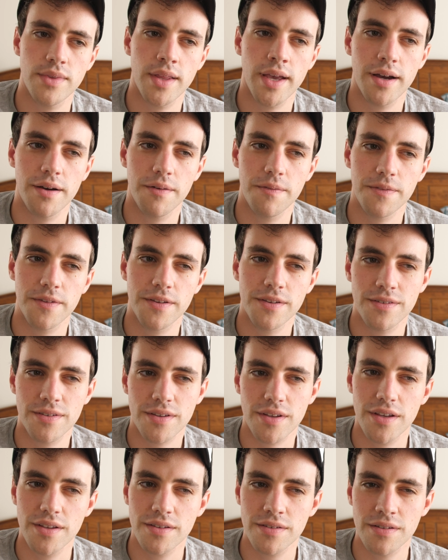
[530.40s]
Now,
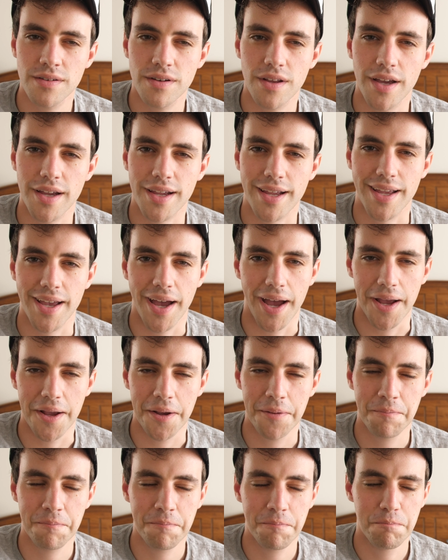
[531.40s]
this isn't a
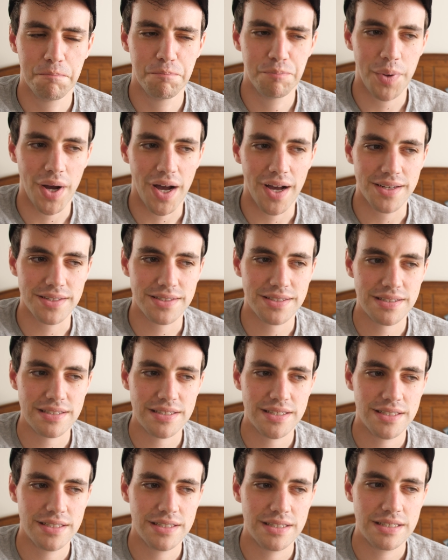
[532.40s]
game, but
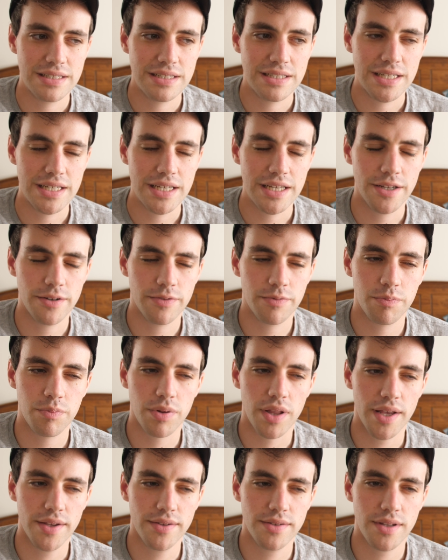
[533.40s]
if
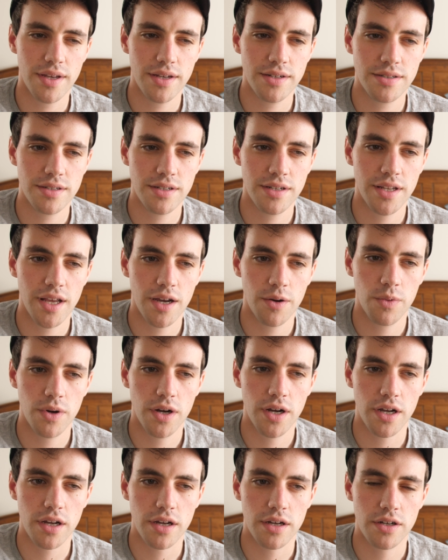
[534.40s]
PlayStation
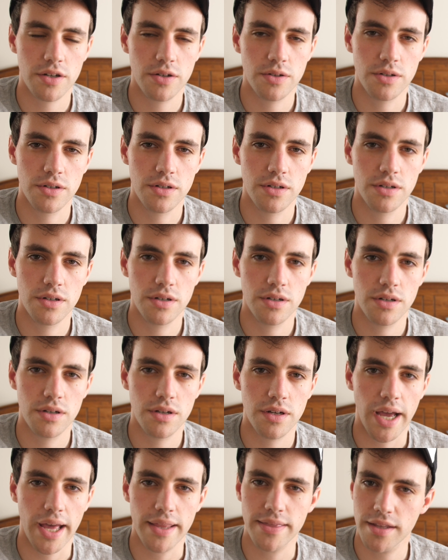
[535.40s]
Network could
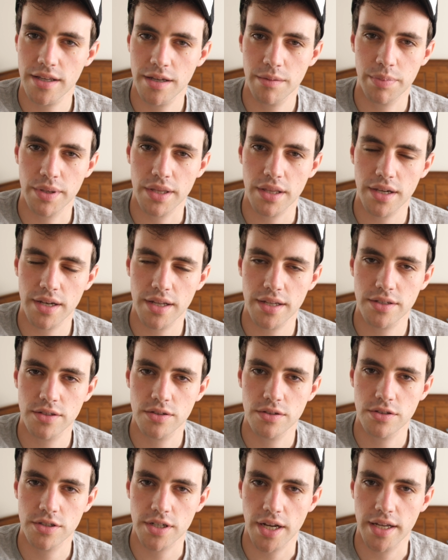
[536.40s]
add the ability
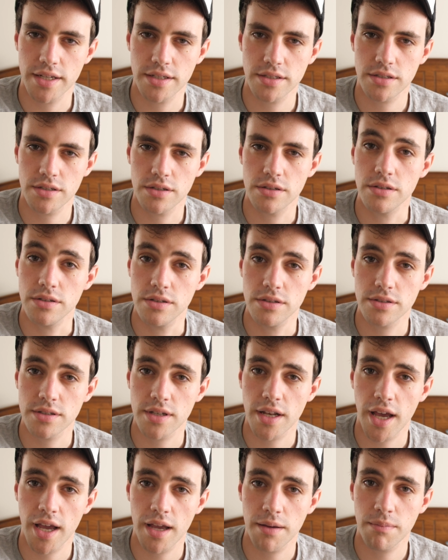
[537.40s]
to change your
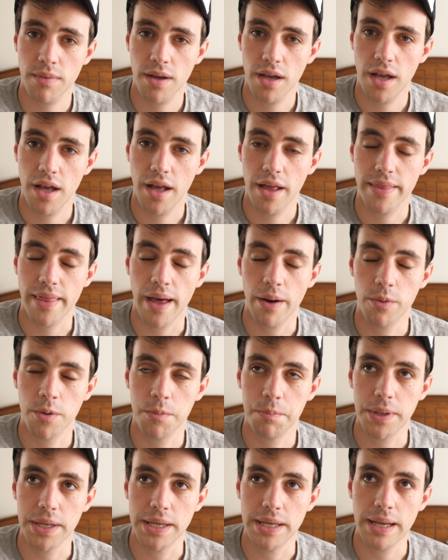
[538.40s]
username, that
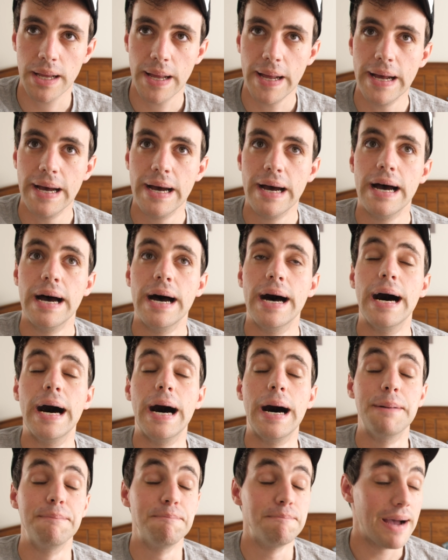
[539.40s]
would be
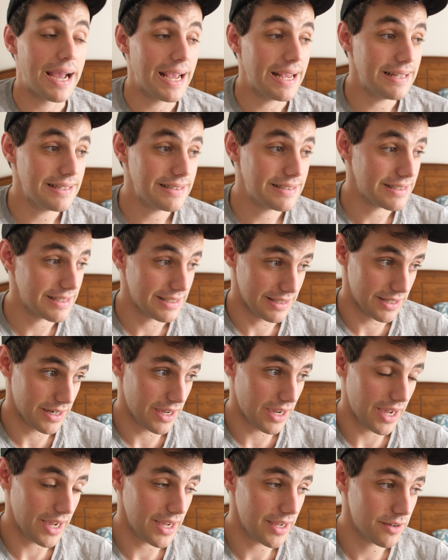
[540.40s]
amazing.
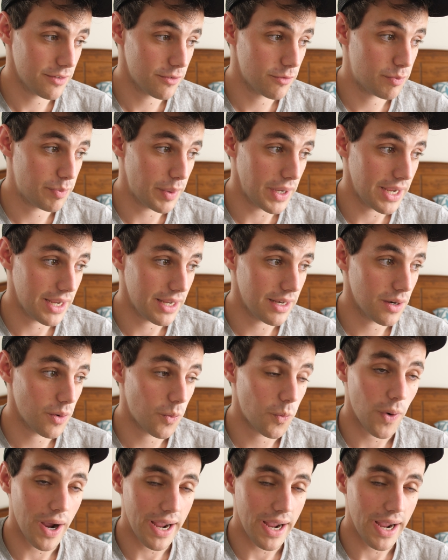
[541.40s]
I have been